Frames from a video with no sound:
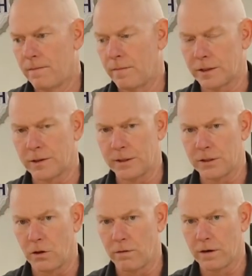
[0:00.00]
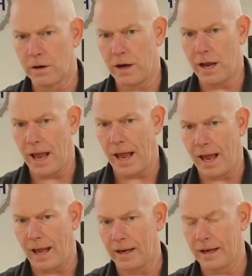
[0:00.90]
measurements over
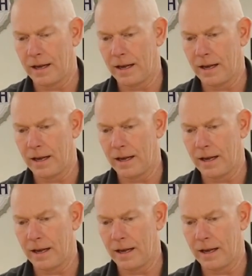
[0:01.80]
and